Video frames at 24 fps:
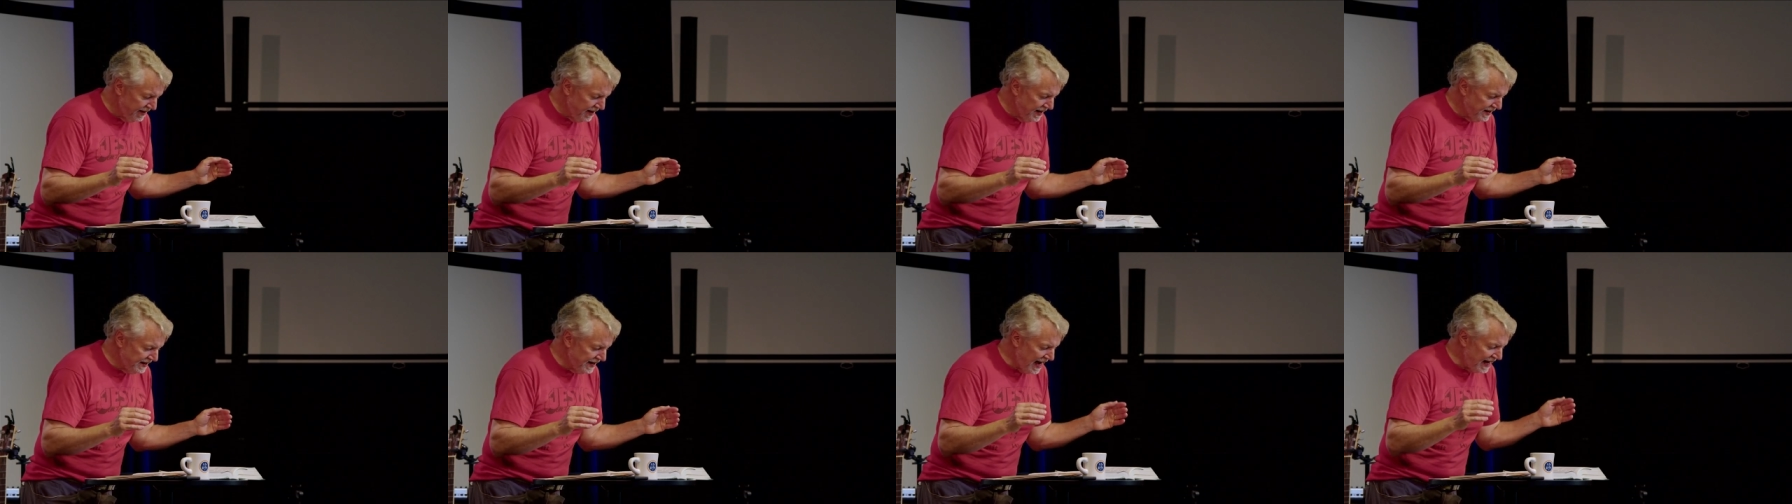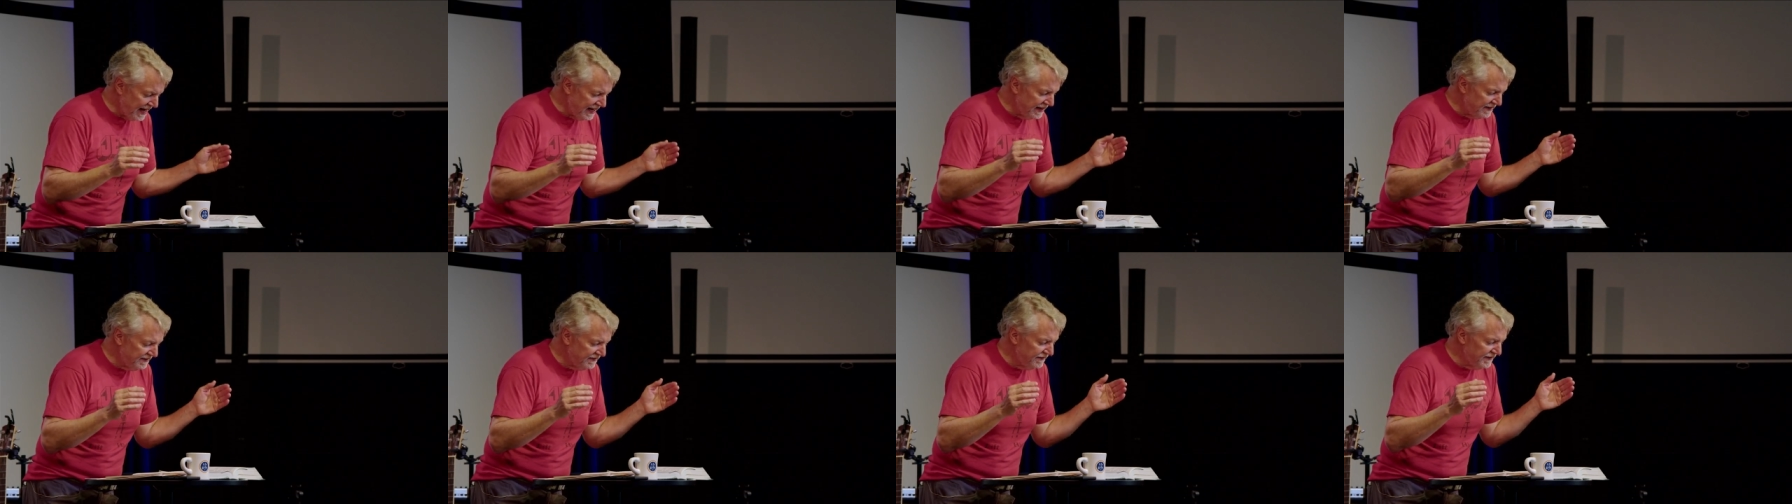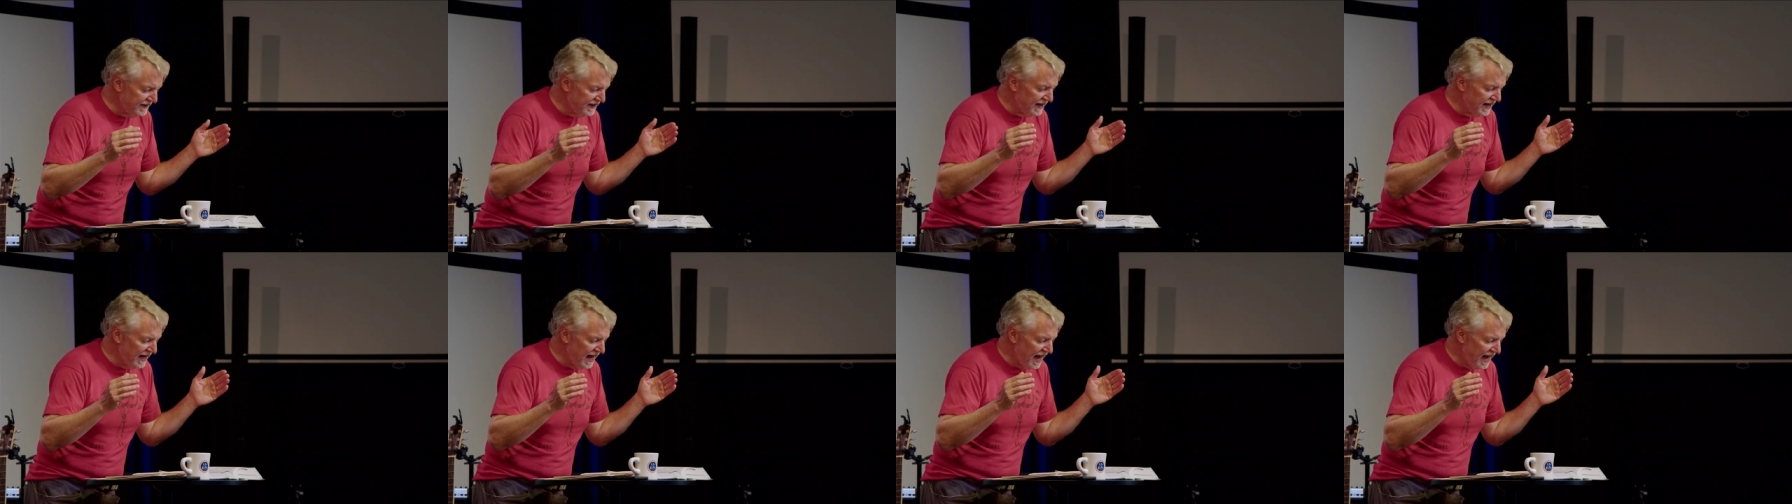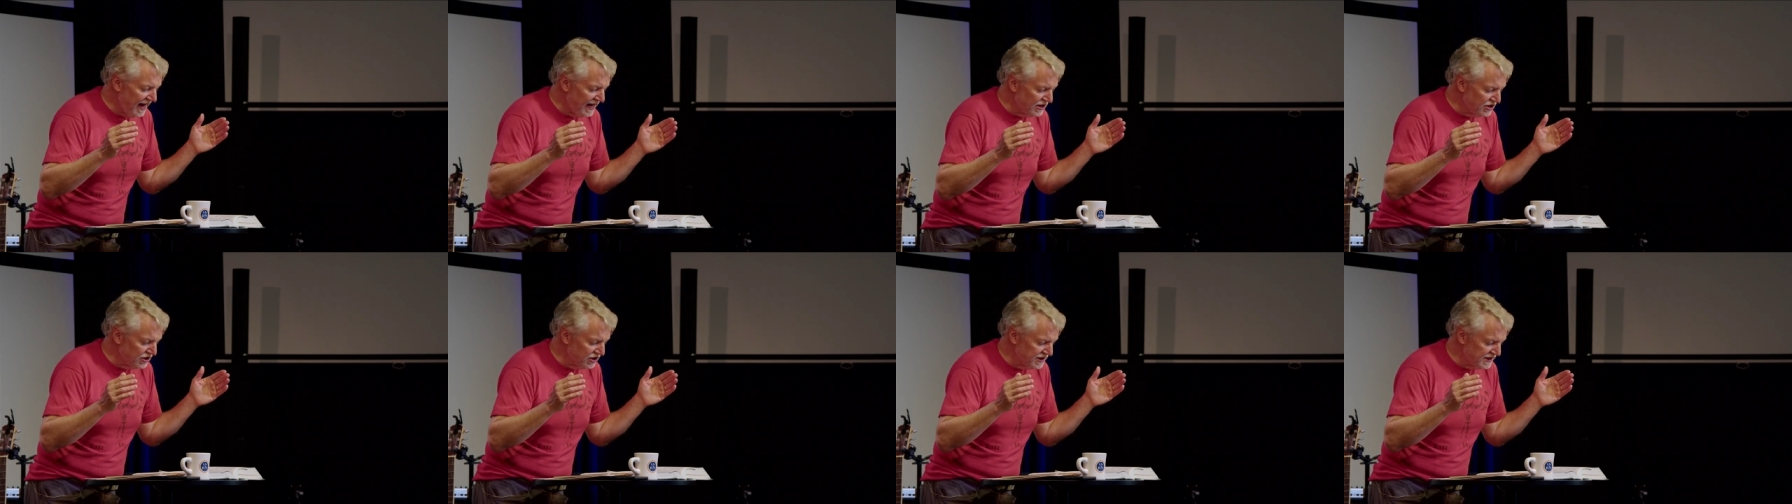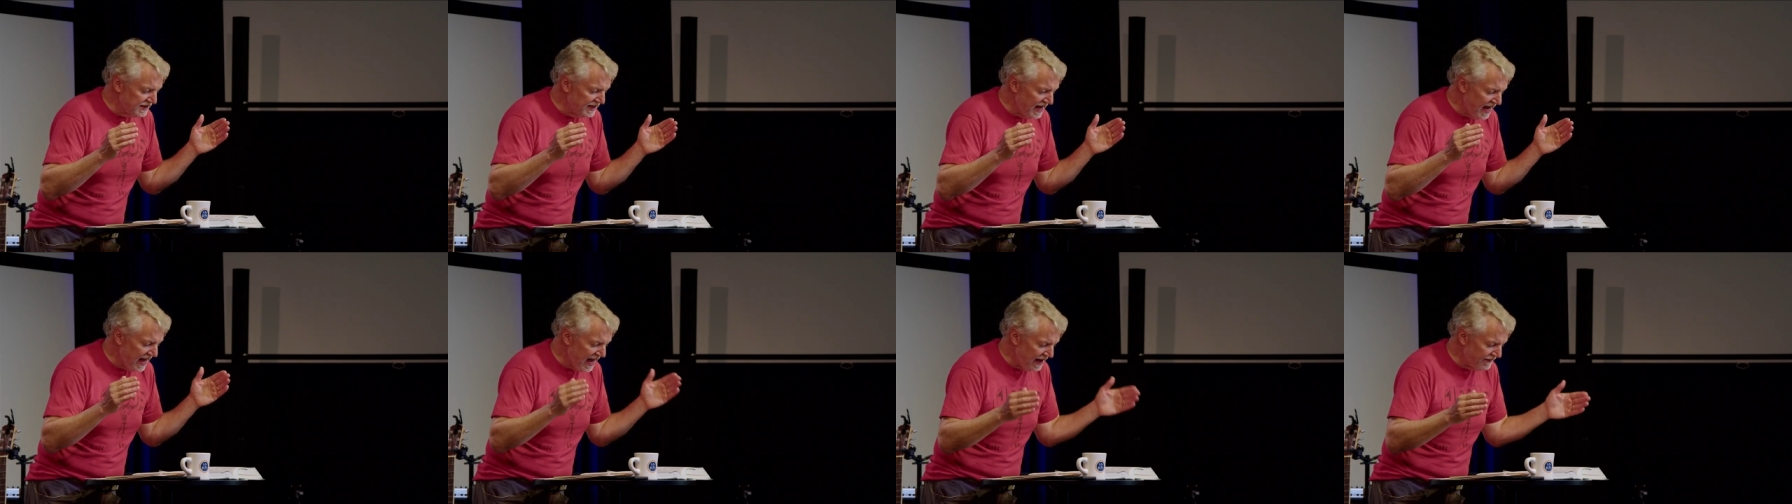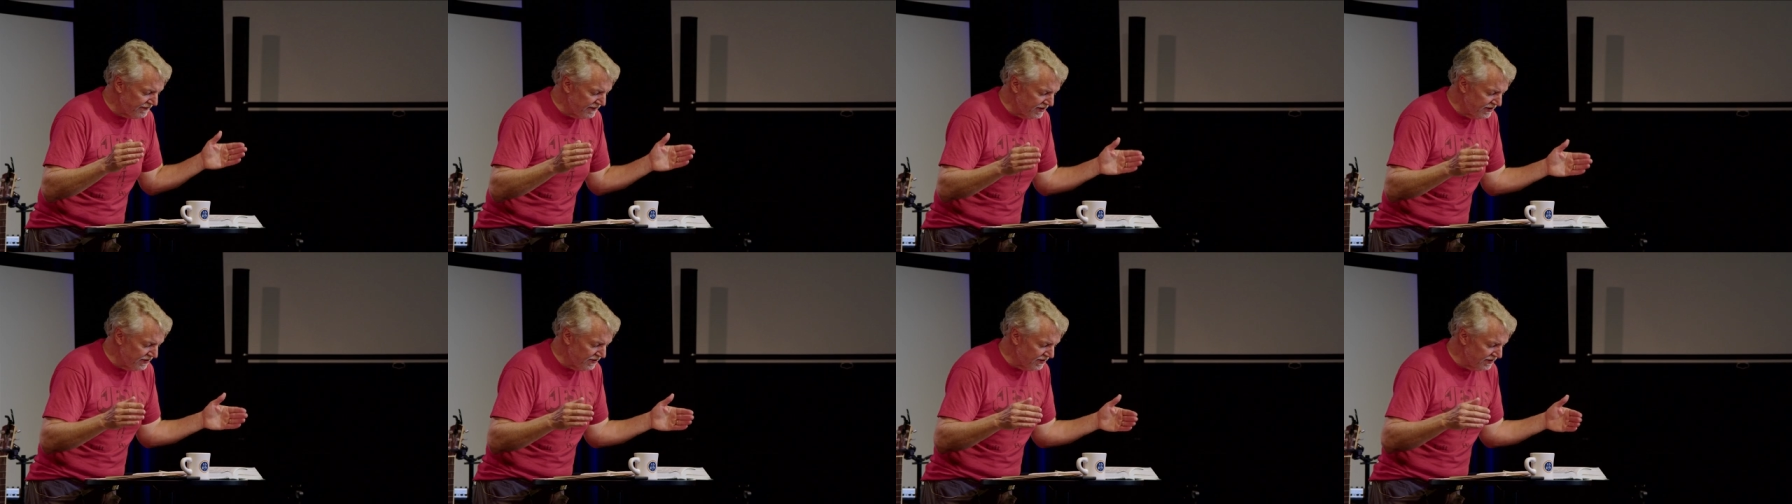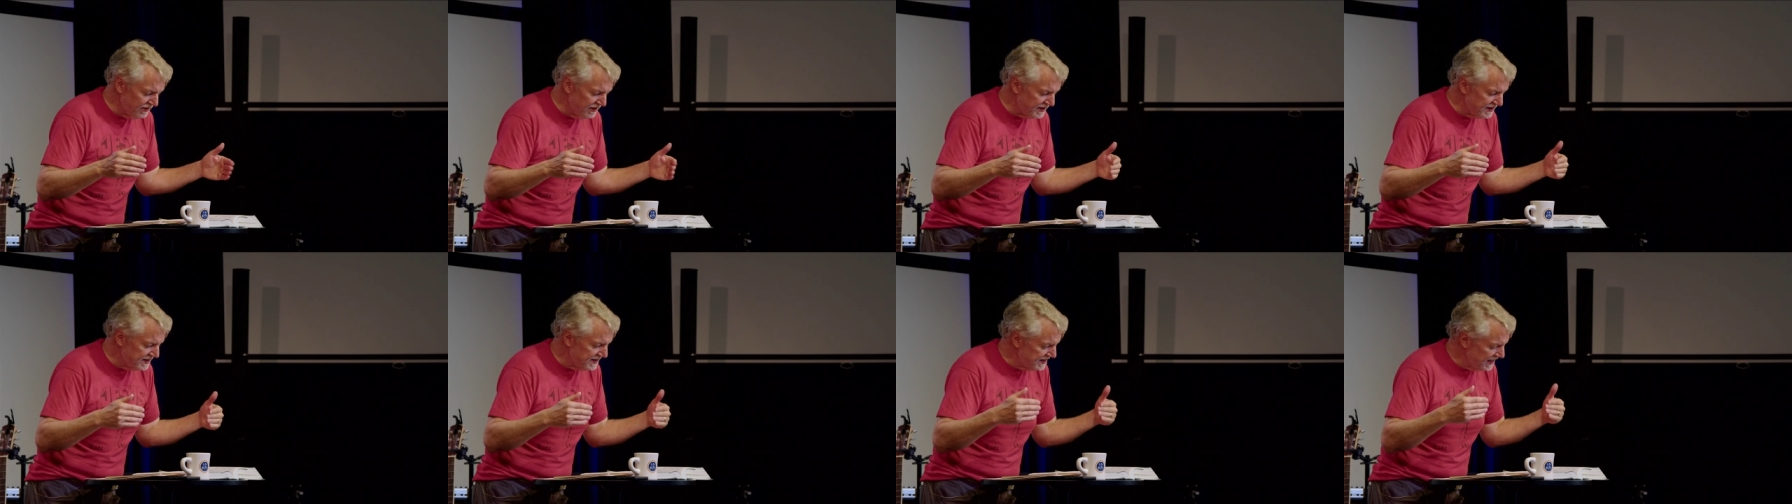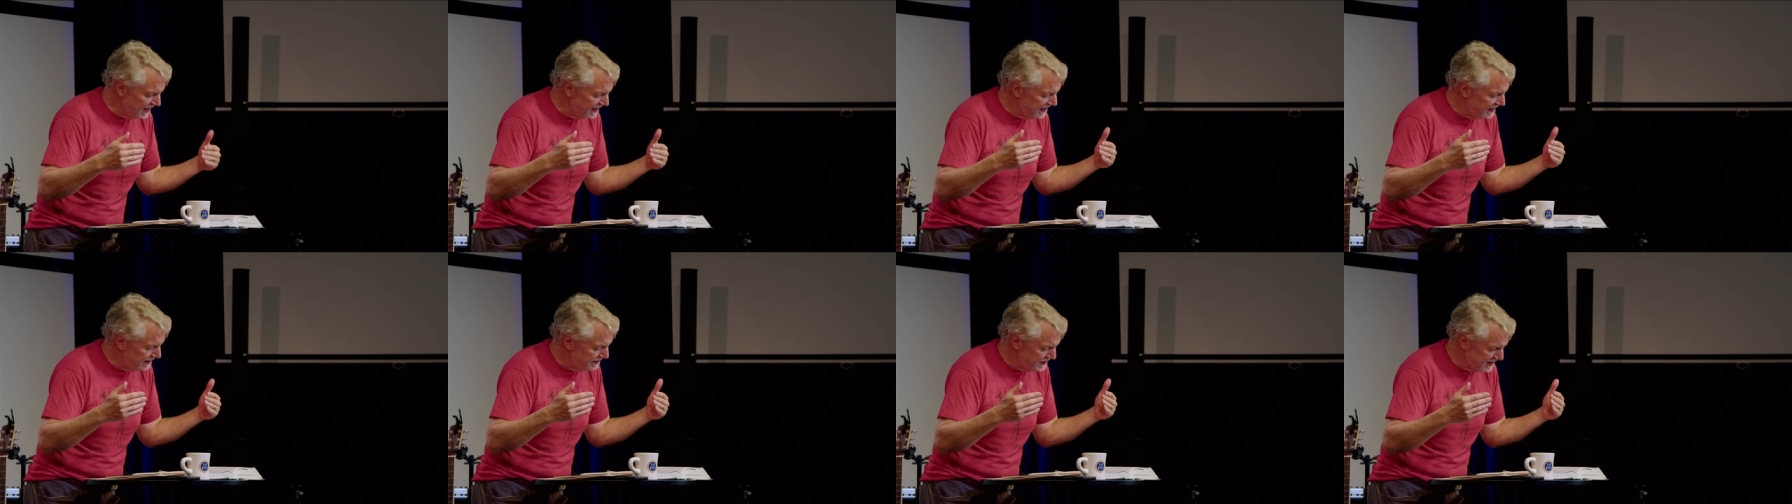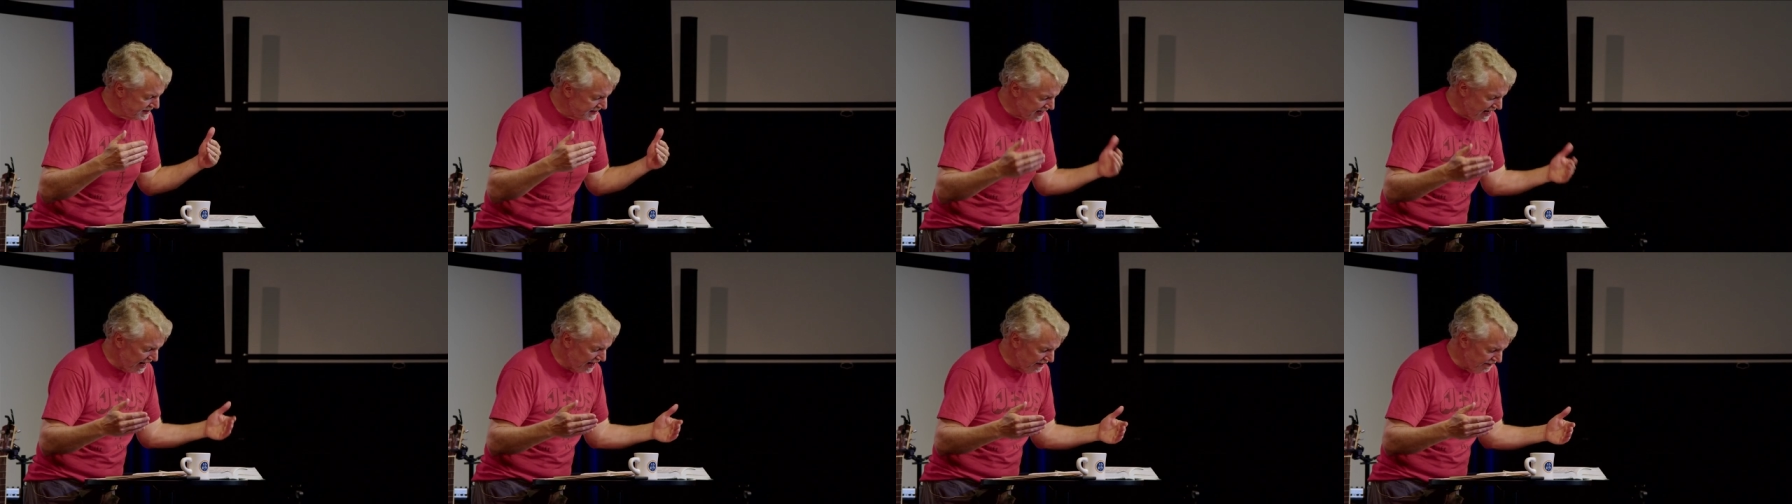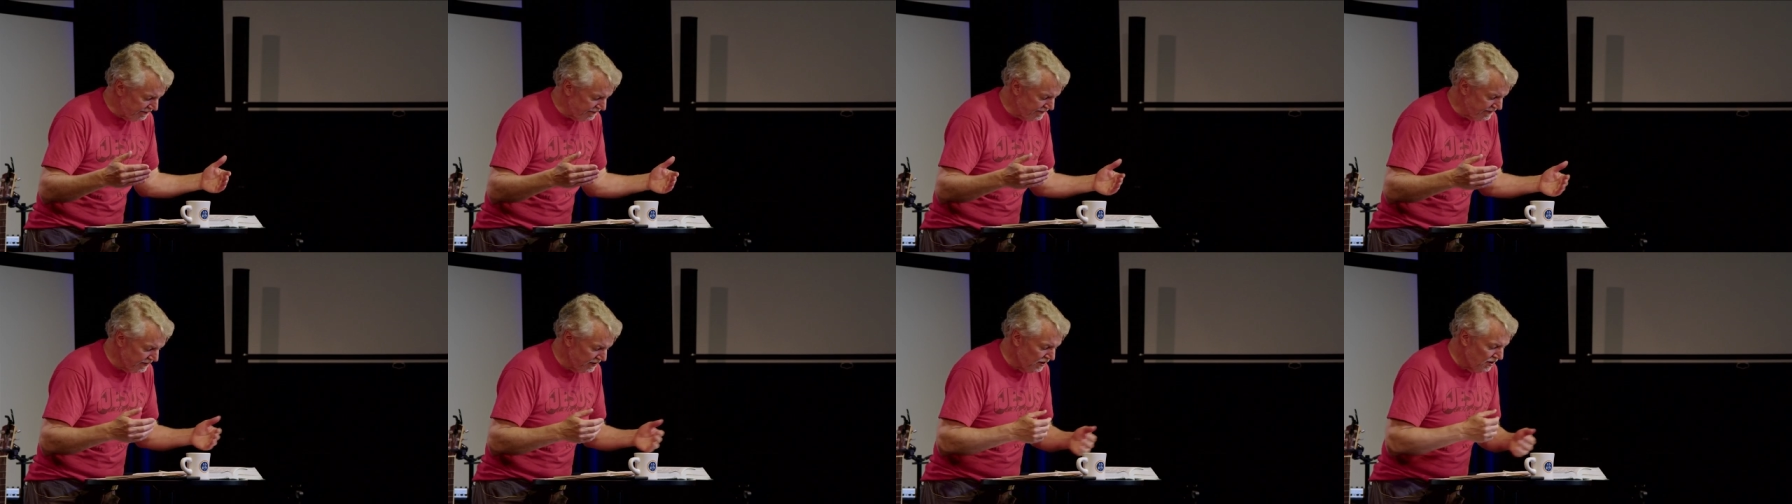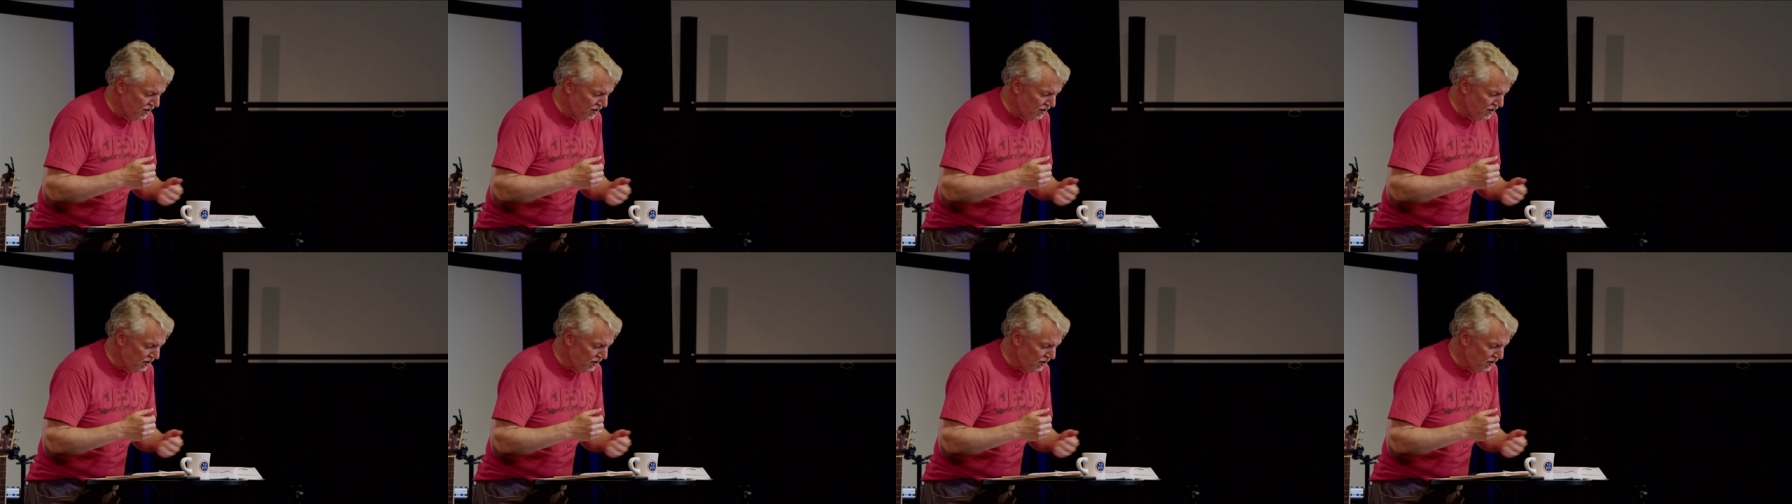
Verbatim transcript: not even the angels in heaven or the Son himself.